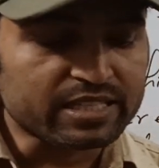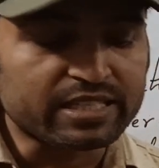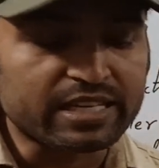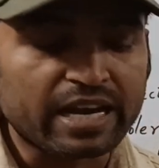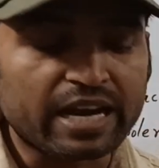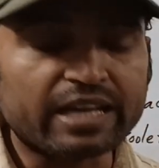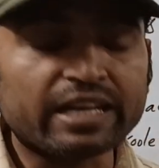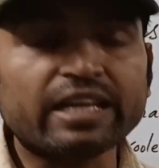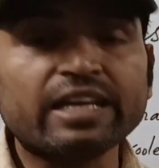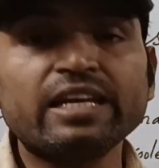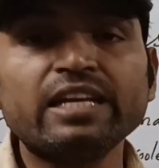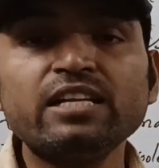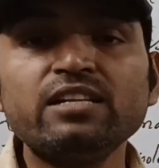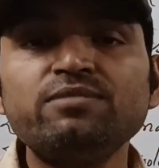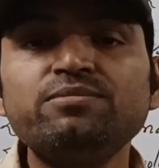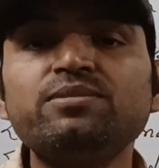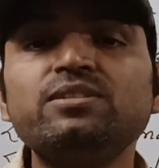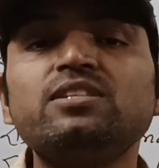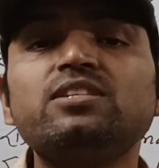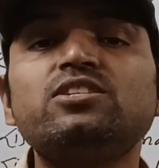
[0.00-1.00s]
that
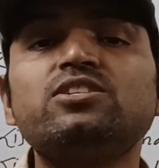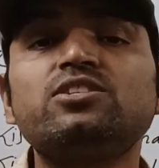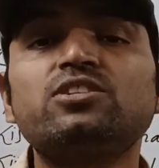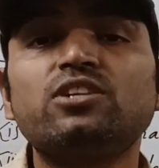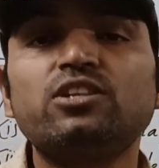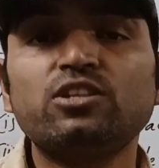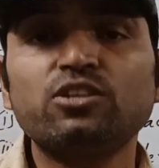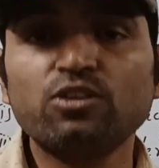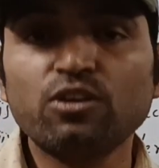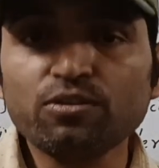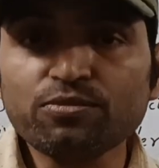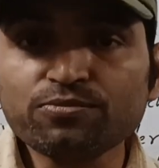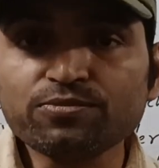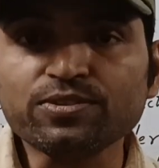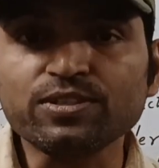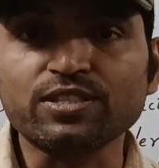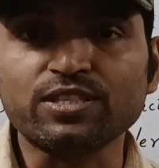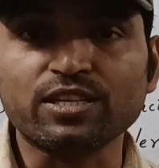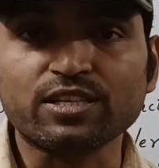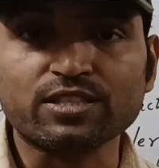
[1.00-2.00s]
helps in the study of
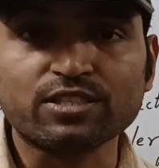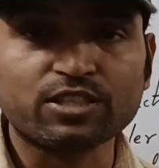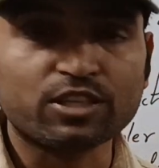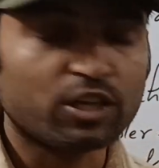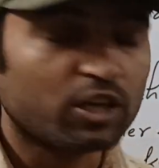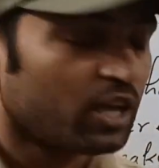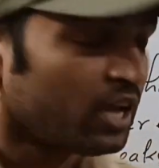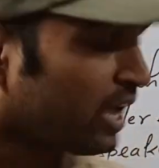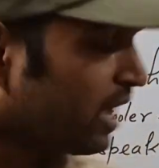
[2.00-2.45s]
physics.